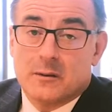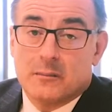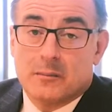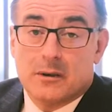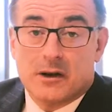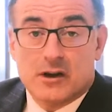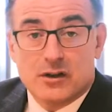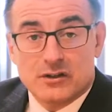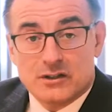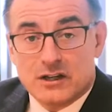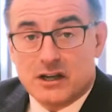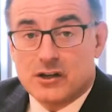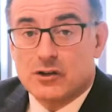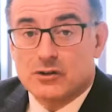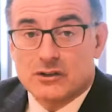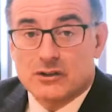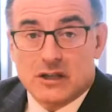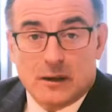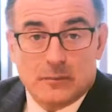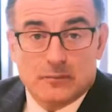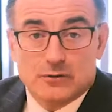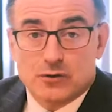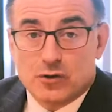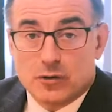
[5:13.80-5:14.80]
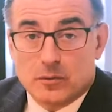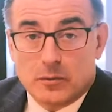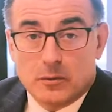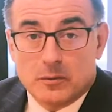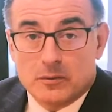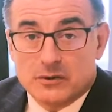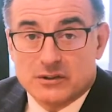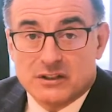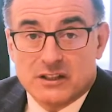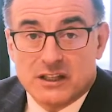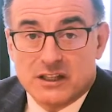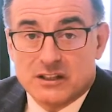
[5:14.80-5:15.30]
Because I use
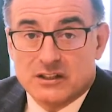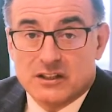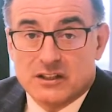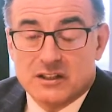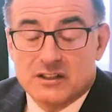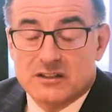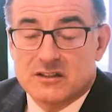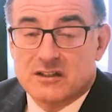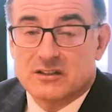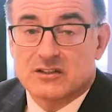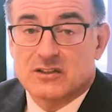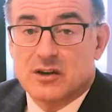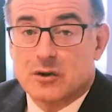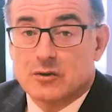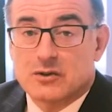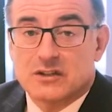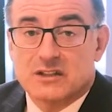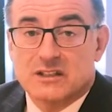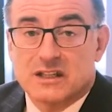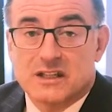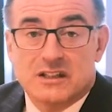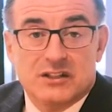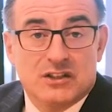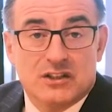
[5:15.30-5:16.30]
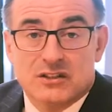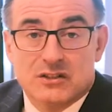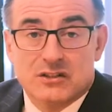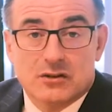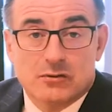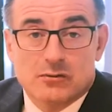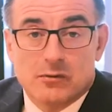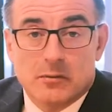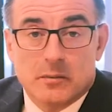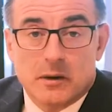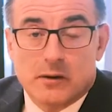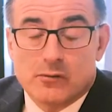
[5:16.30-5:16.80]
absorbable stitches, there's no stitches
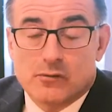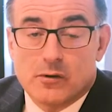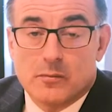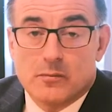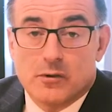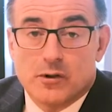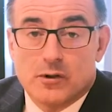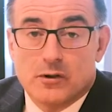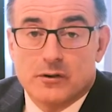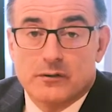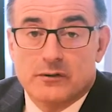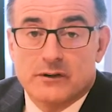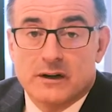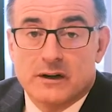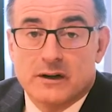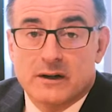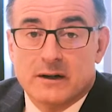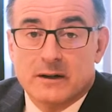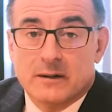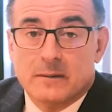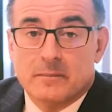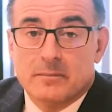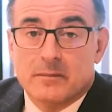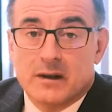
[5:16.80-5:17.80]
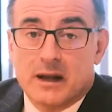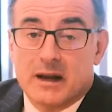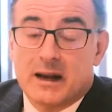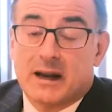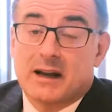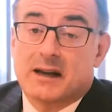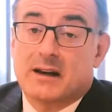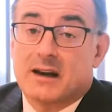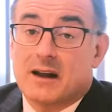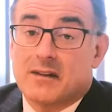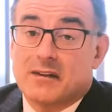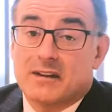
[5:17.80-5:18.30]
to be removed, and
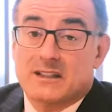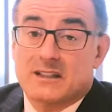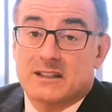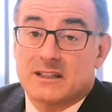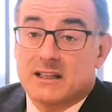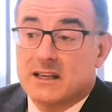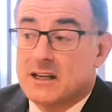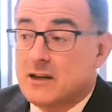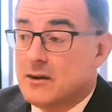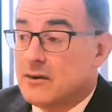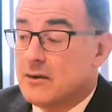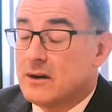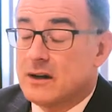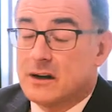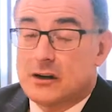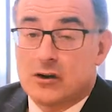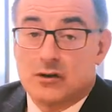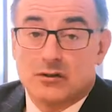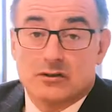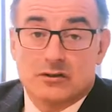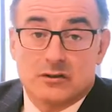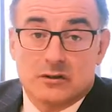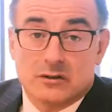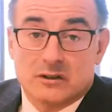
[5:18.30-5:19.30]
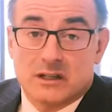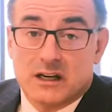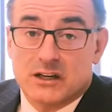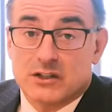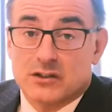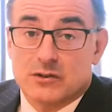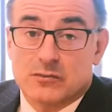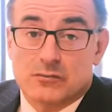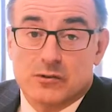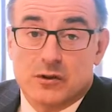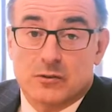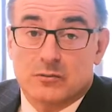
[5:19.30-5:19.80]
I could either see you in a
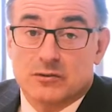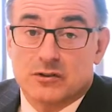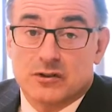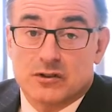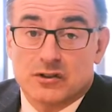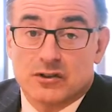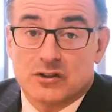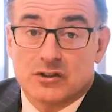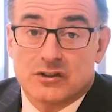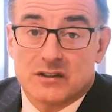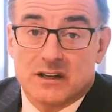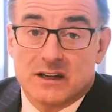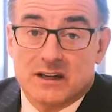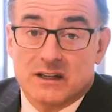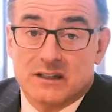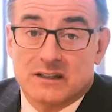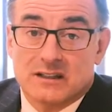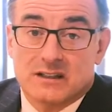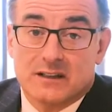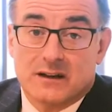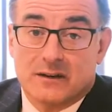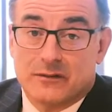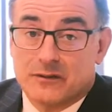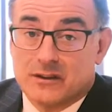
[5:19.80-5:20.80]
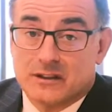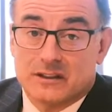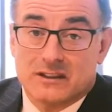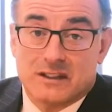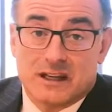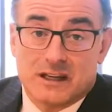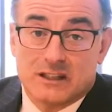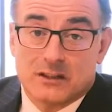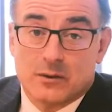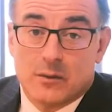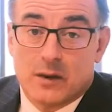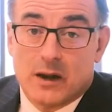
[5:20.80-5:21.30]
consultation room such as this after
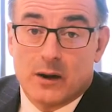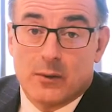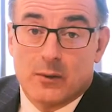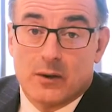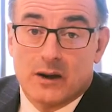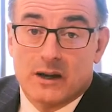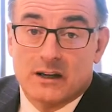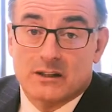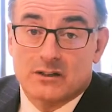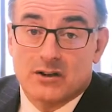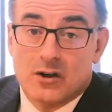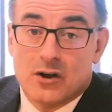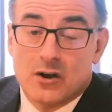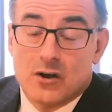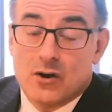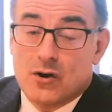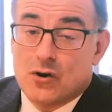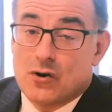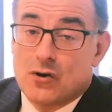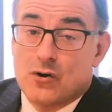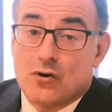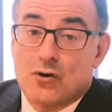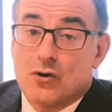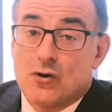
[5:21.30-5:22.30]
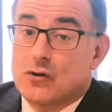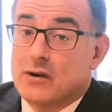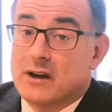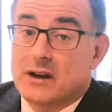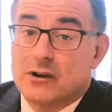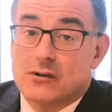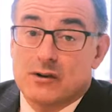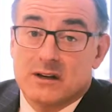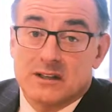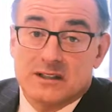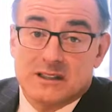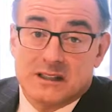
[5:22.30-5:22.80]
6 to 8 weeks, or
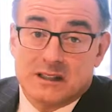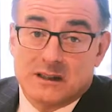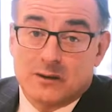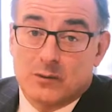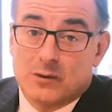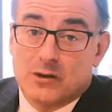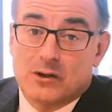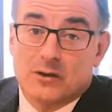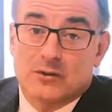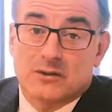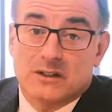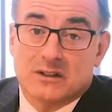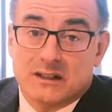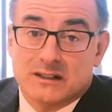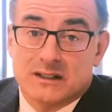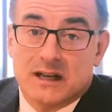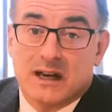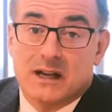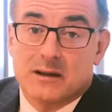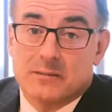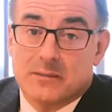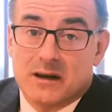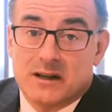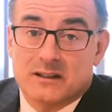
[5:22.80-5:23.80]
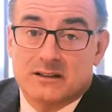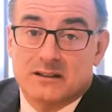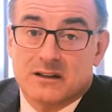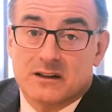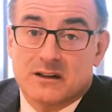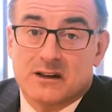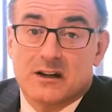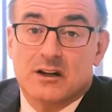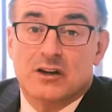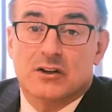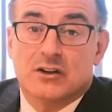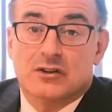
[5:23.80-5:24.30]
increasingly we're using
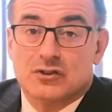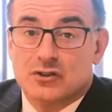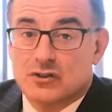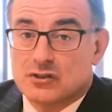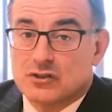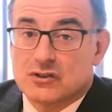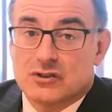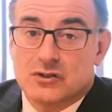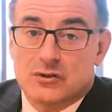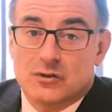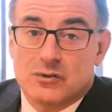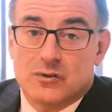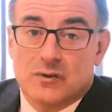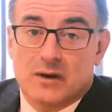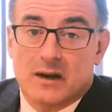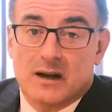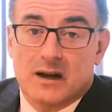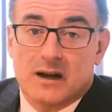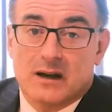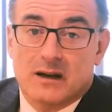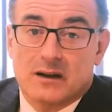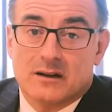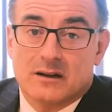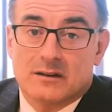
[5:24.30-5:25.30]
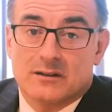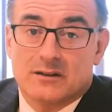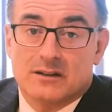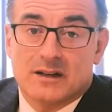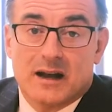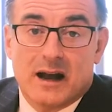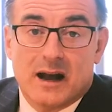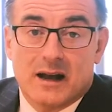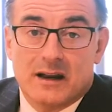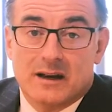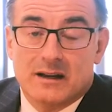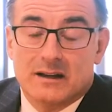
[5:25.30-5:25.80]
telemedicine just to
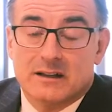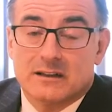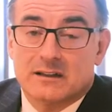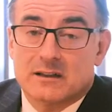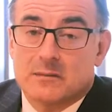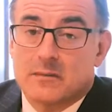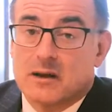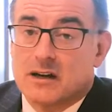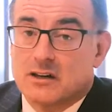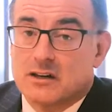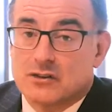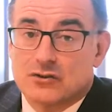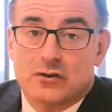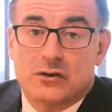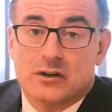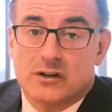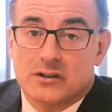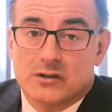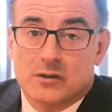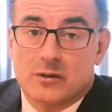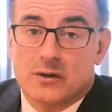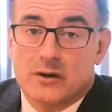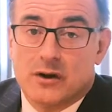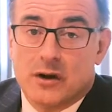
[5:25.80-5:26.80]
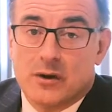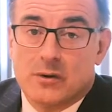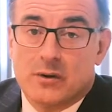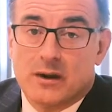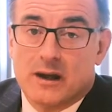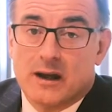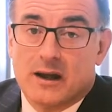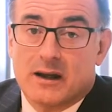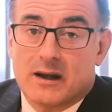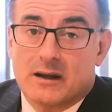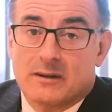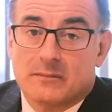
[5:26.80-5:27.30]
dial in to make sure you're doing
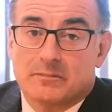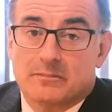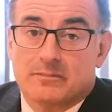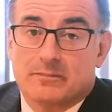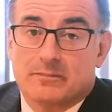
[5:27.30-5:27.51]
okay.